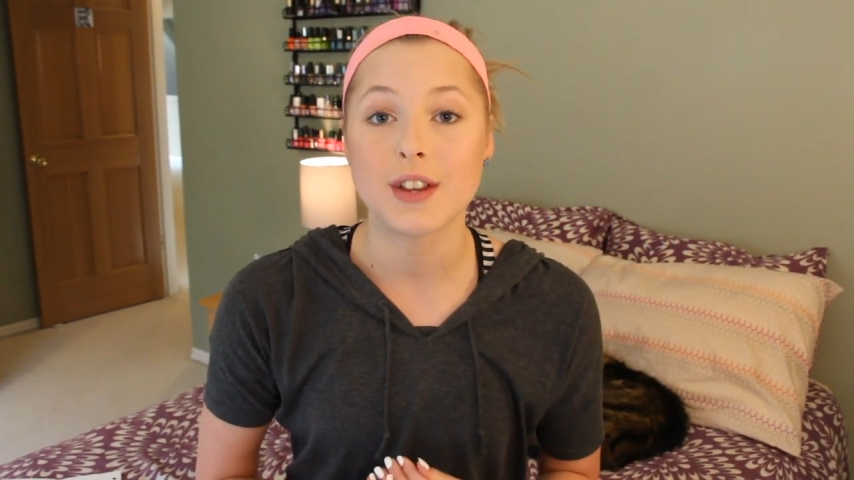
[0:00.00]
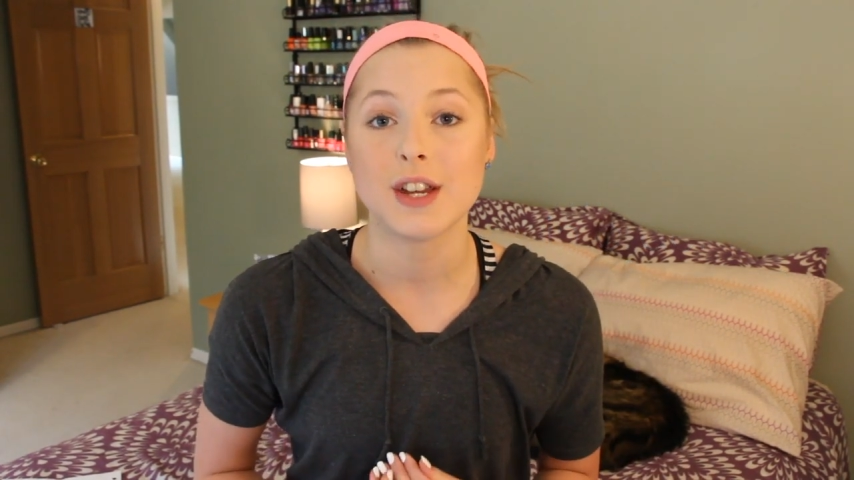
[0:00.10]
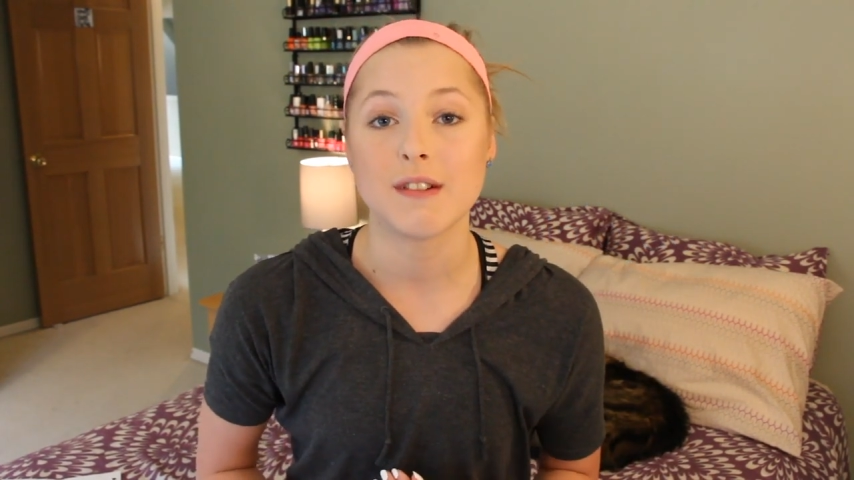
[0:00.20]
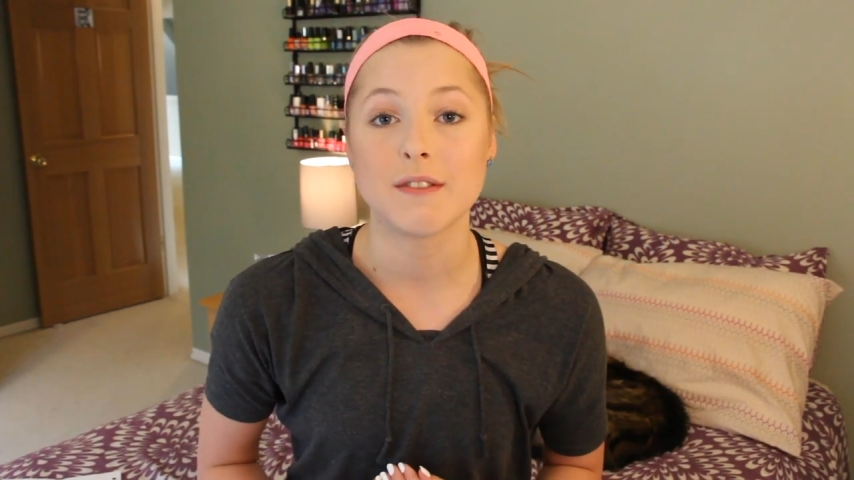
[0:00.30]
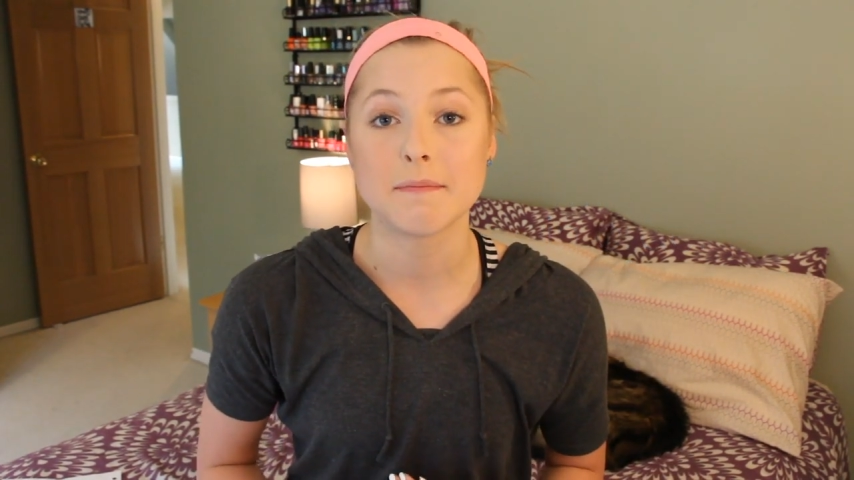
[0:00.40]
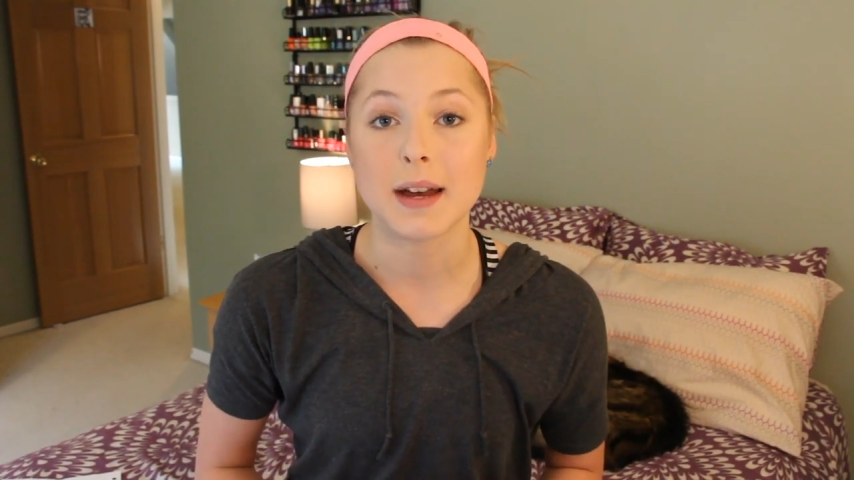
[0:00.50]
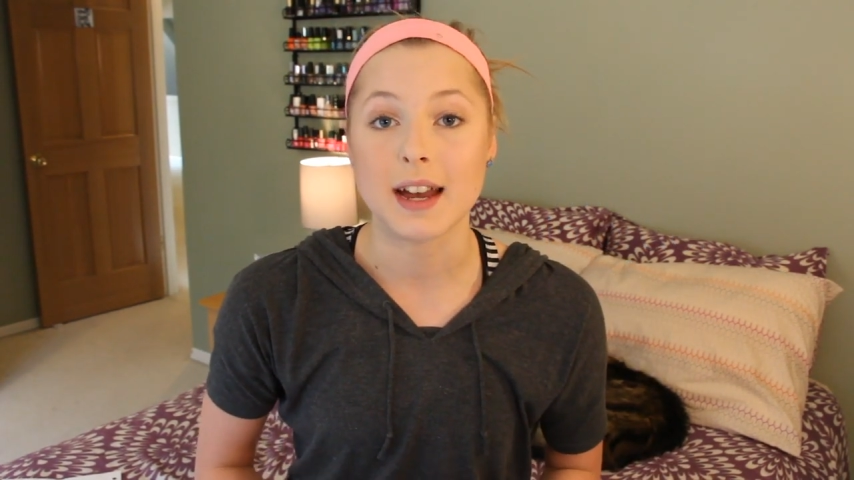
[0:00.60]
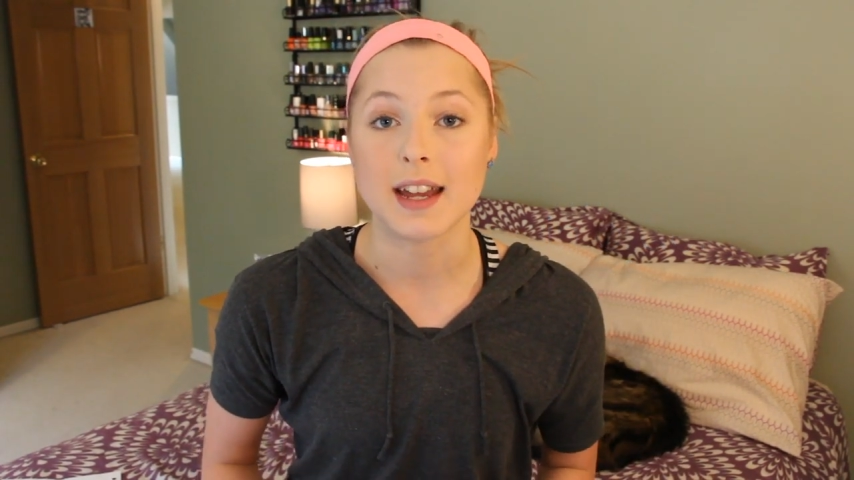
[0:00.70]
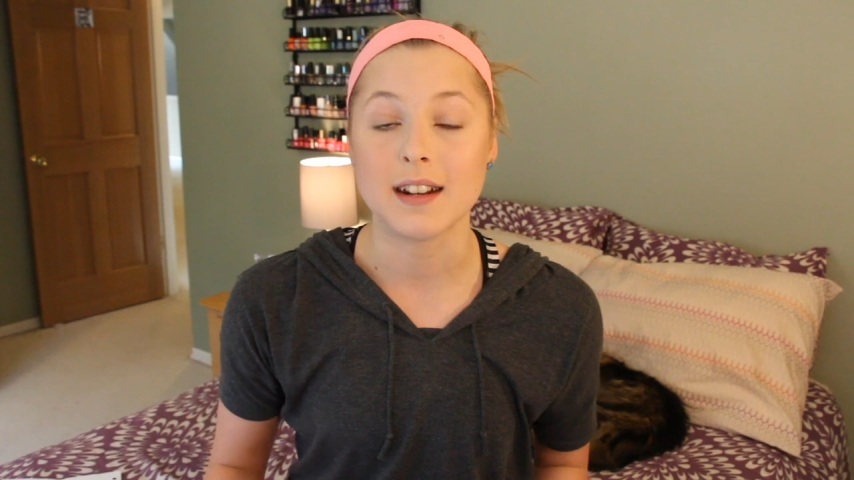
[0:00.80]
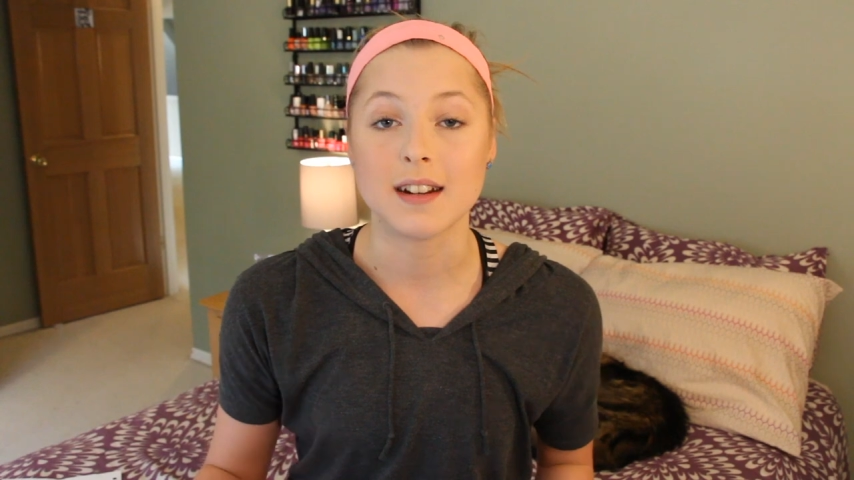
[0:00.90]
video of
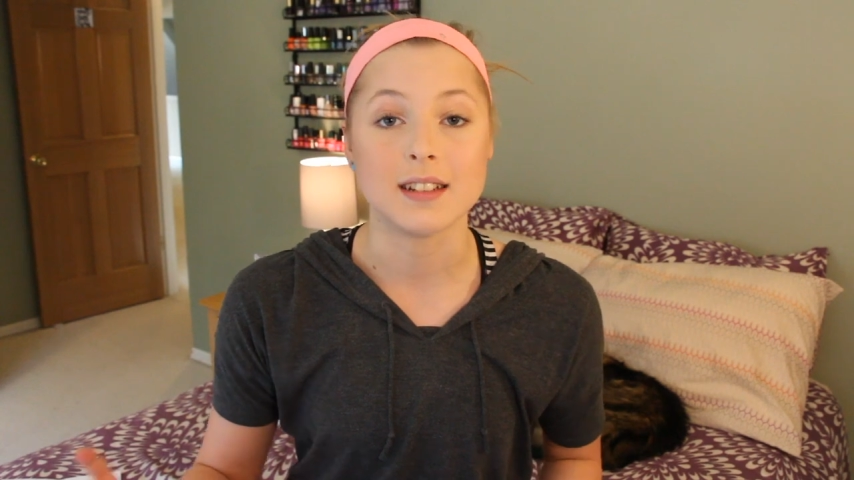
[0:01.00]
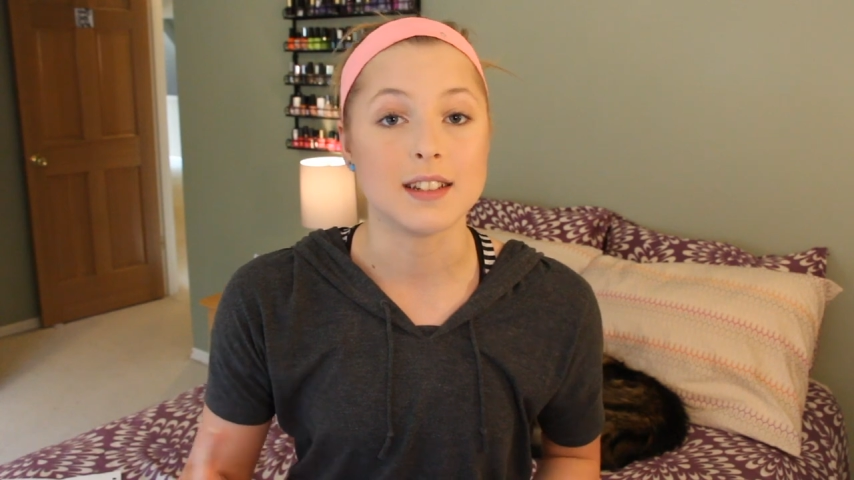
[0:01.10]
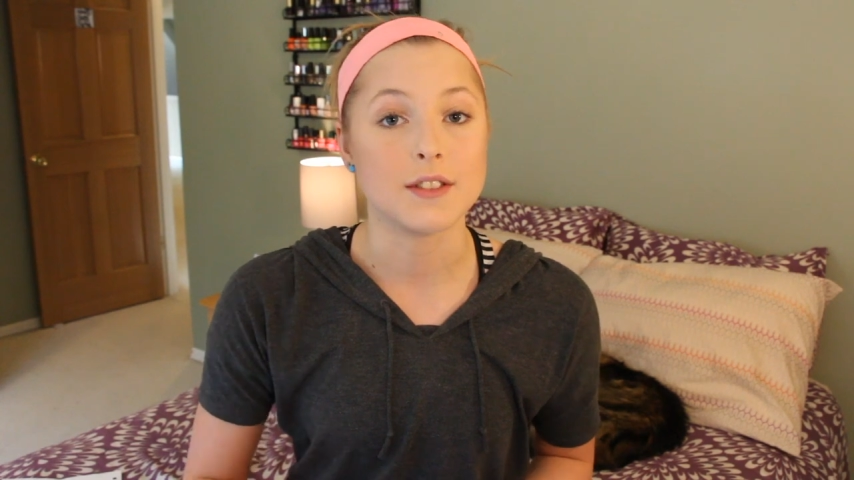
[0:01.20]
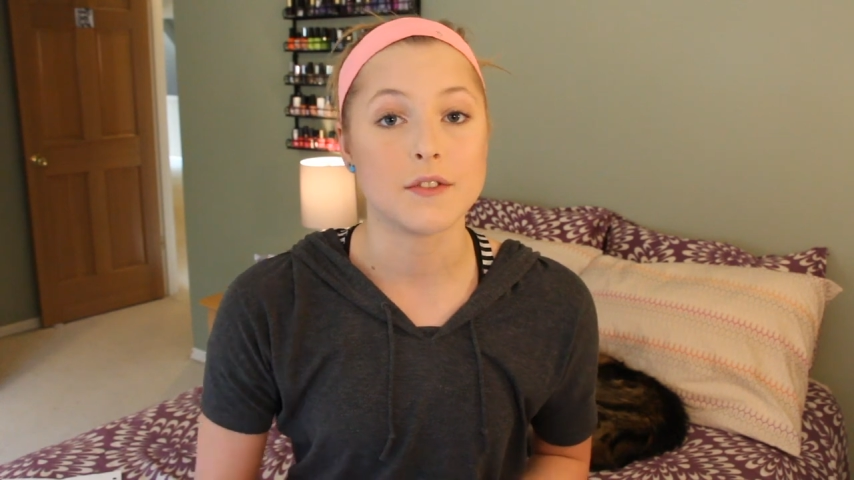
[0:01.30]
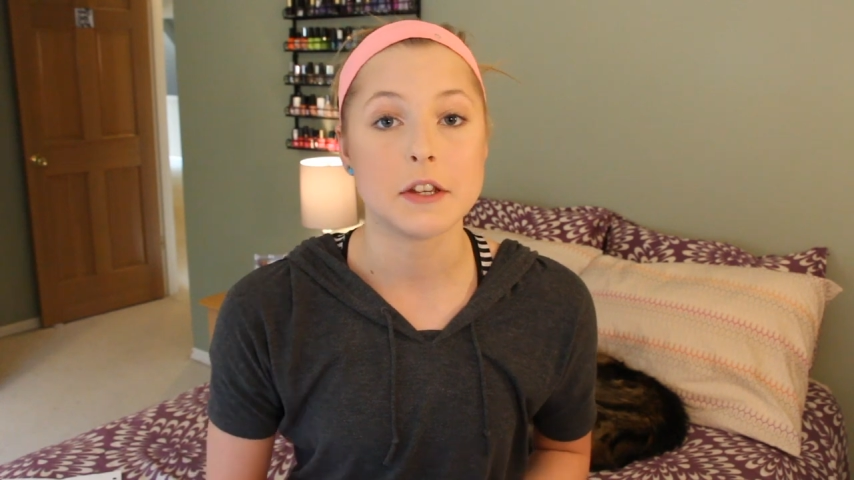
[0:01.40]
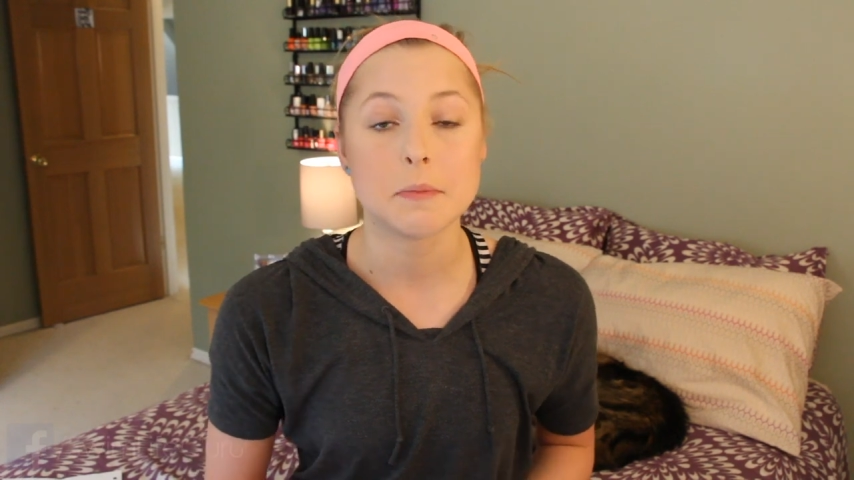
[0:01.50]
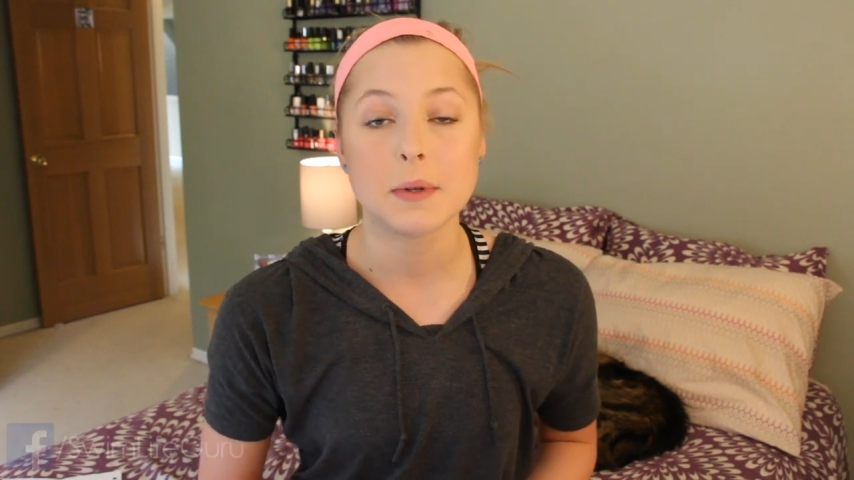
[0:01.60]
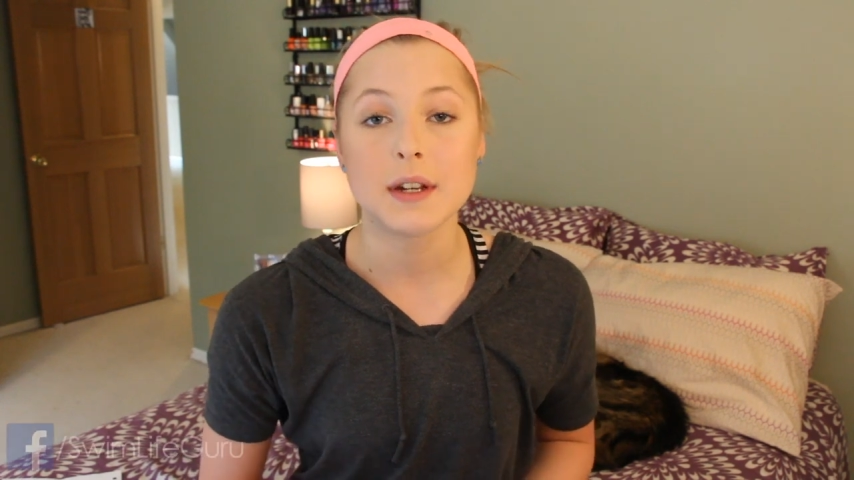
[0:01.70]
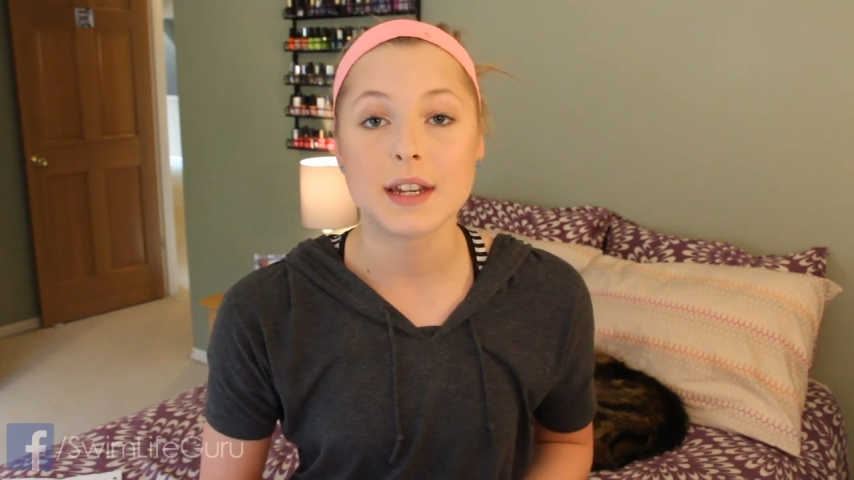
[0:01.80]
mine on either Facebook,